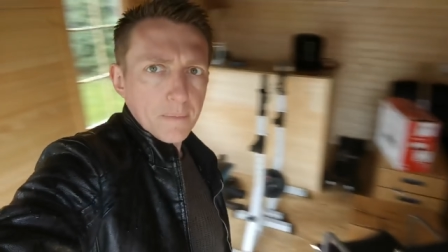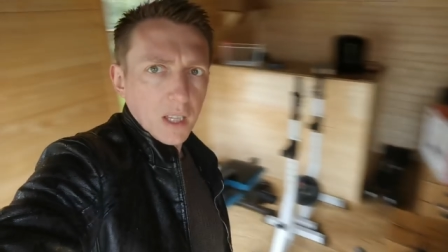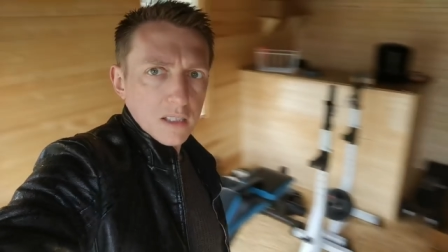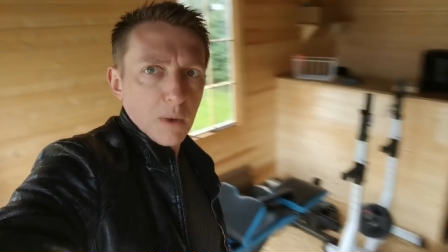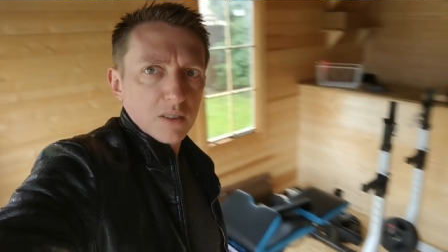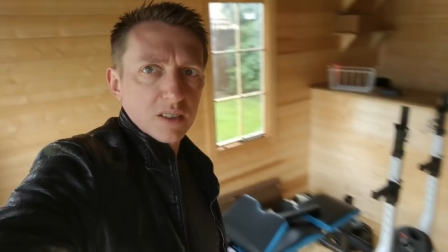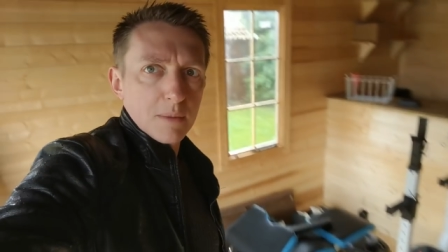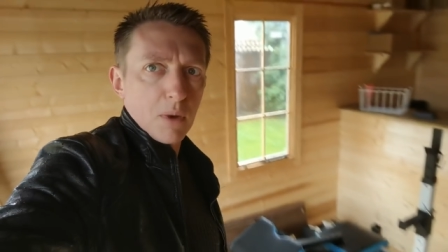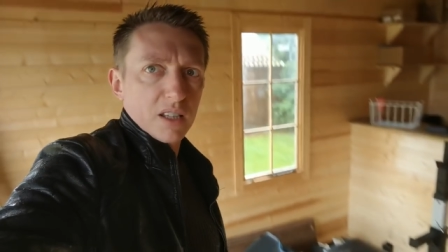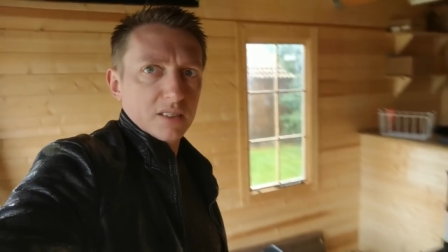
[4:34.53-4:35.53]
And it's
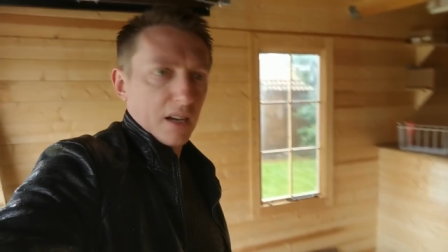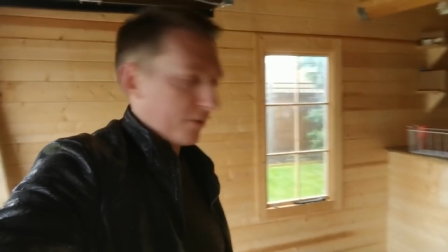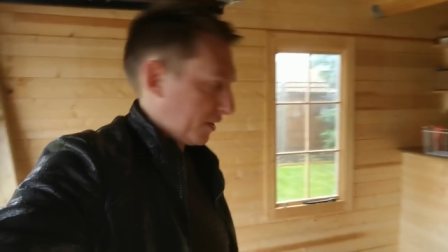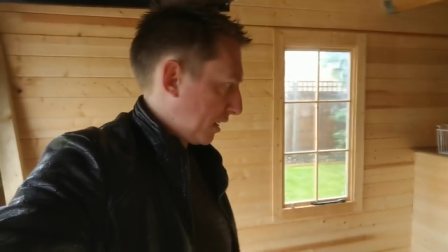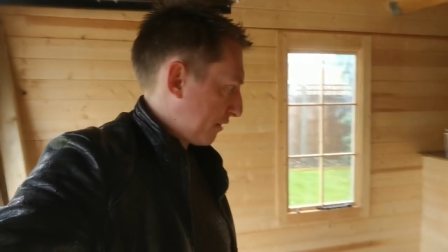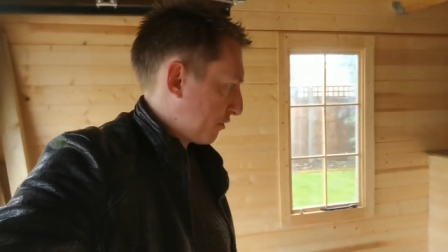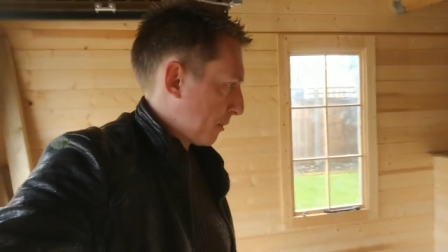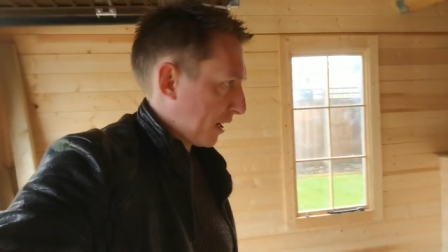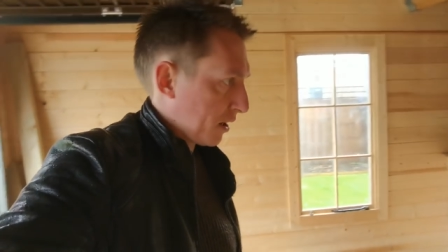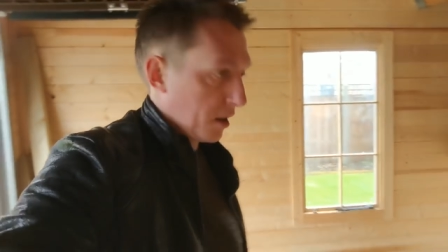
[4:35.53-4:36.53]
mostly my stuff in here
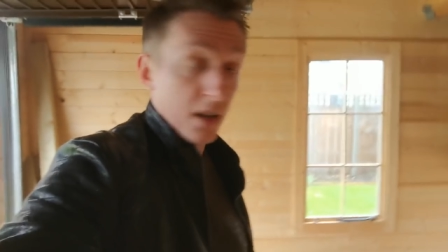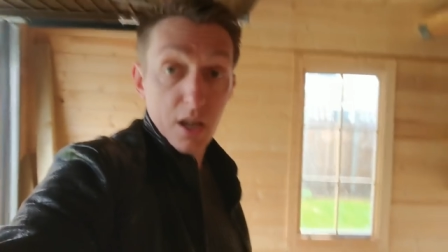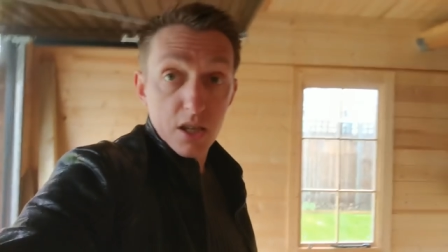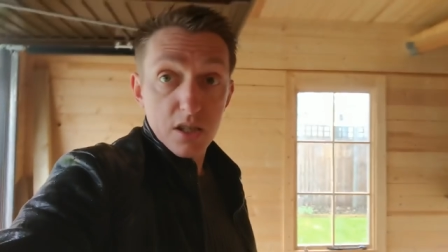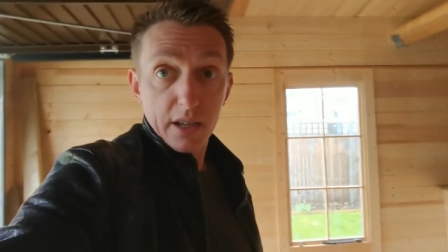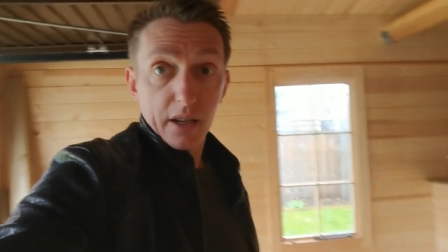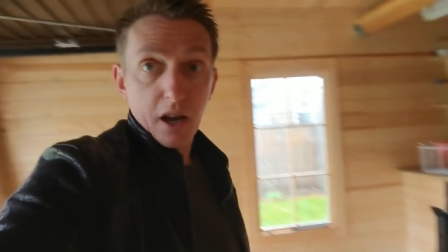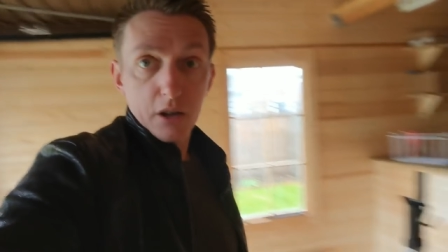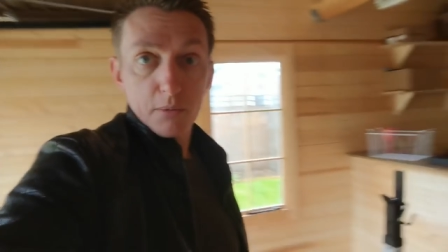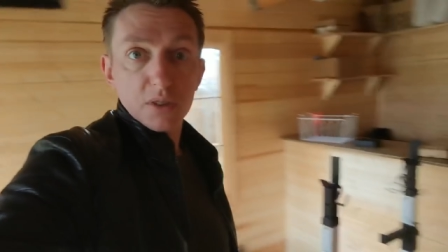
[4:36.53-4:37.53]
from our shed at
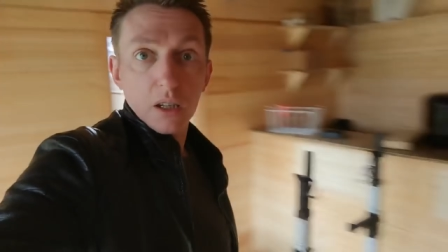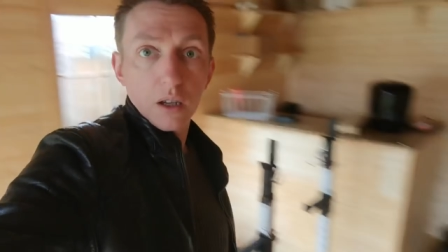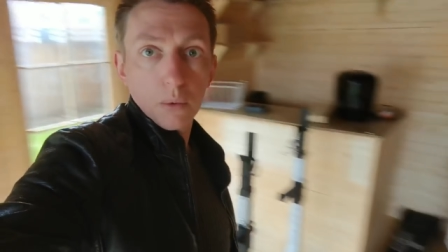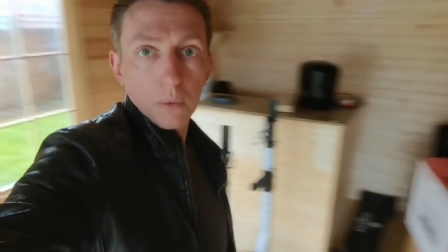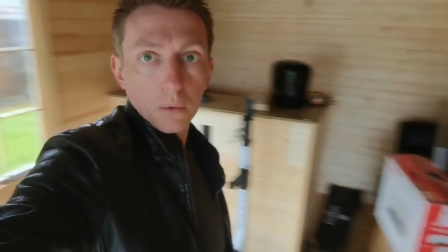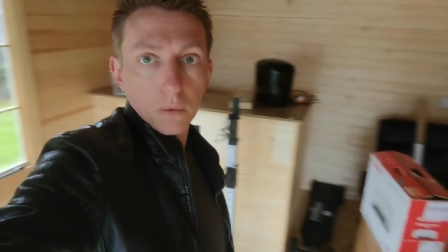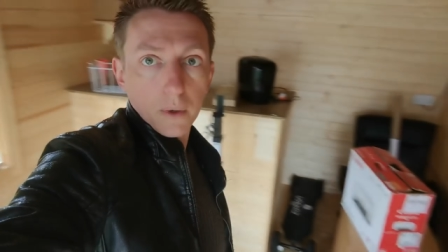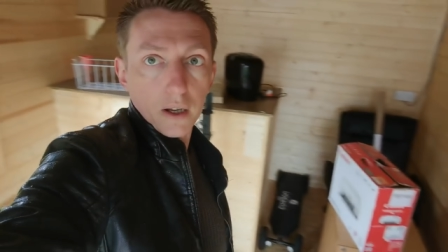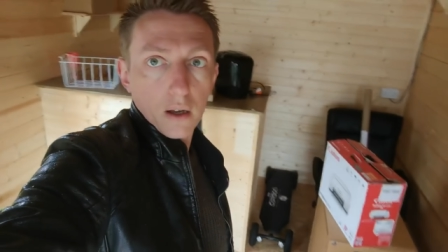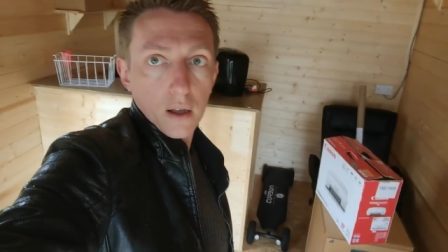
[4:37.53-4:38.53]
home so that
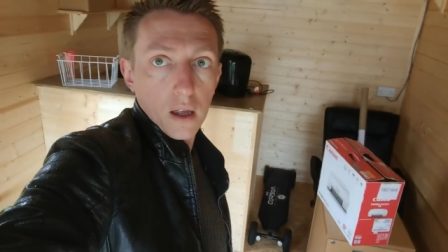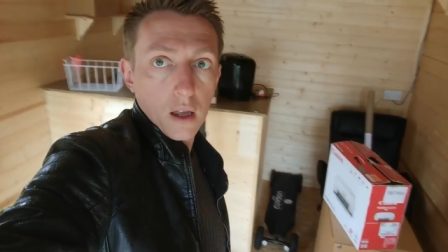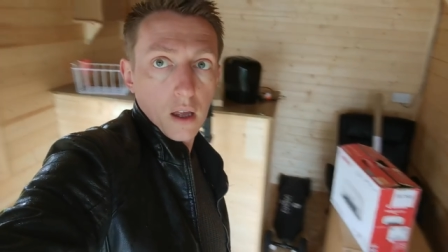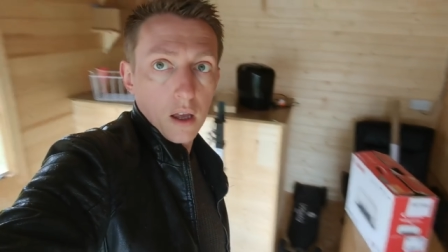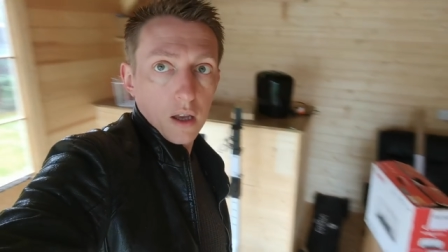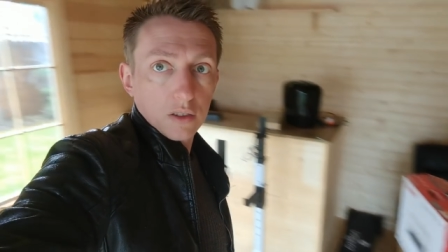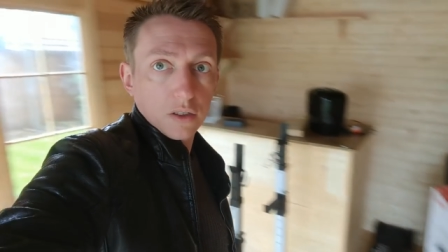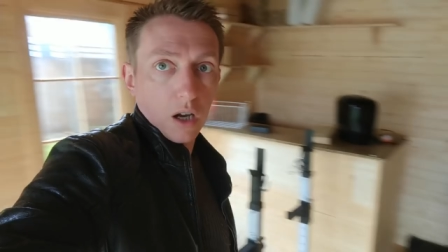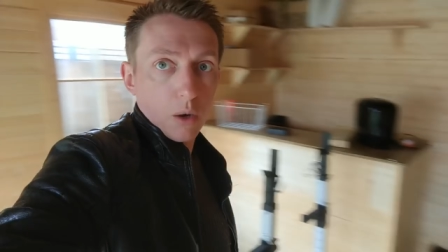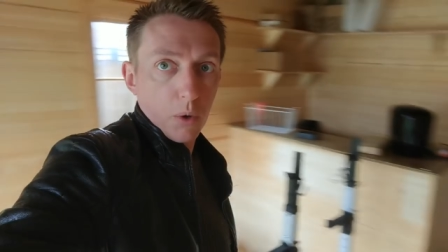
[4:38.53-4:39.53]
when I
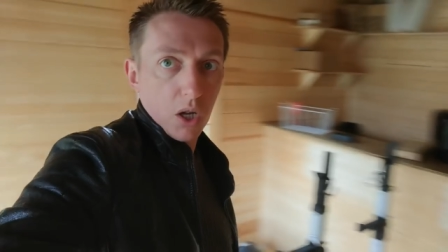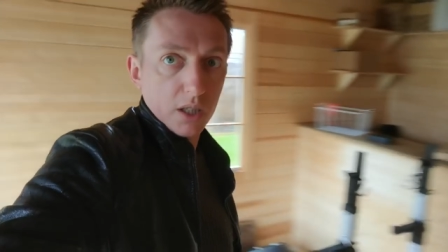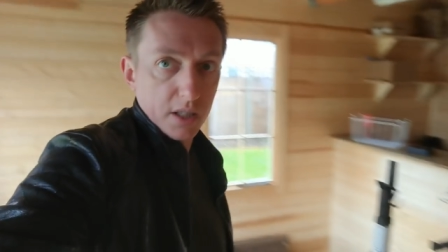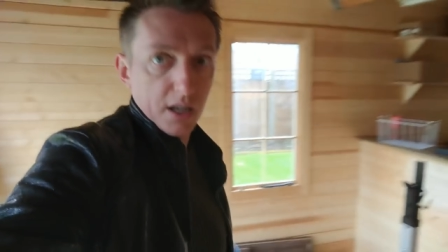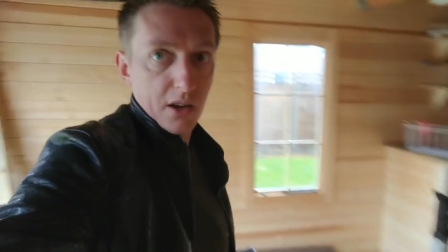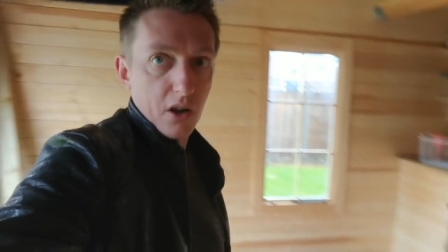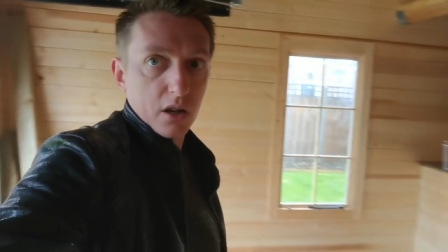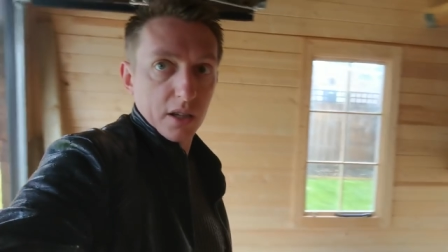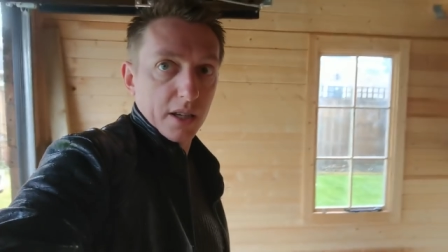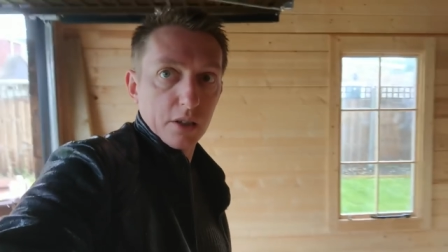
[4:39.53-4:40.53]
start working in here I
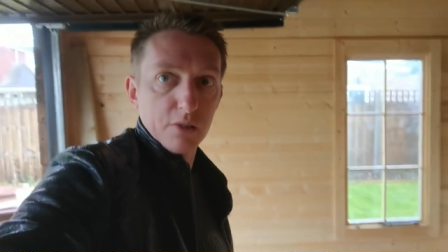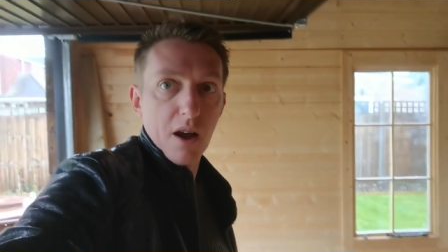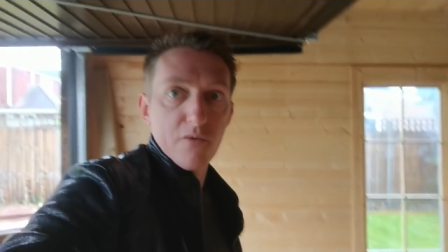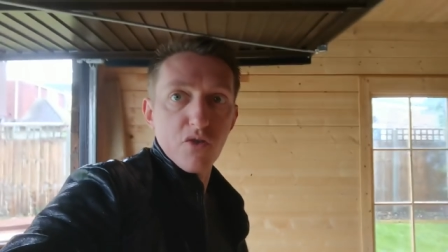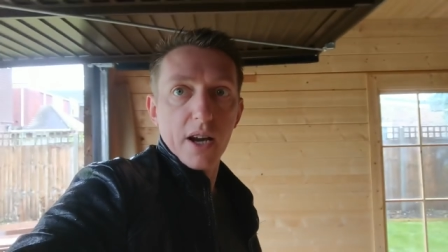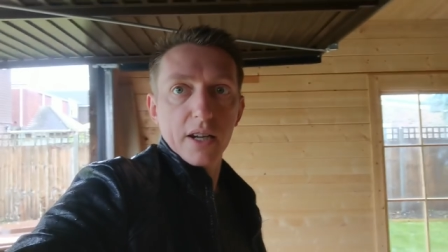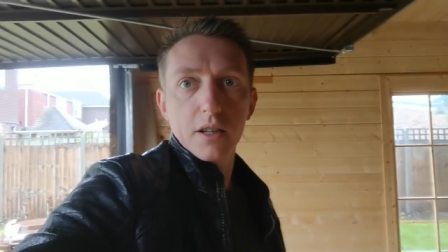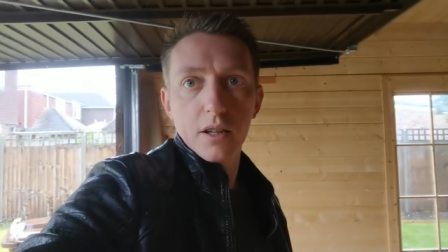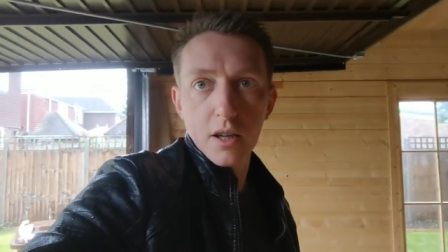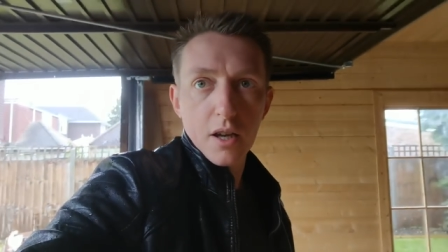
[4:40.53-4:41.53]
can hit the ground
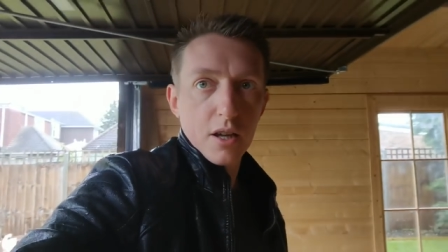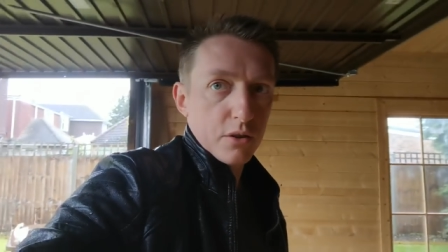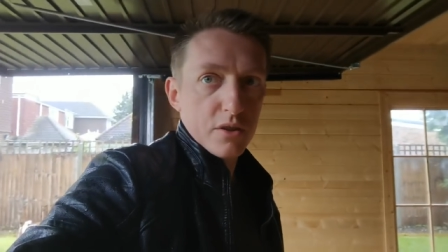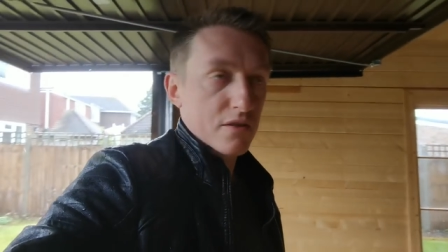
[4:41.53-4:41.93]
running, doing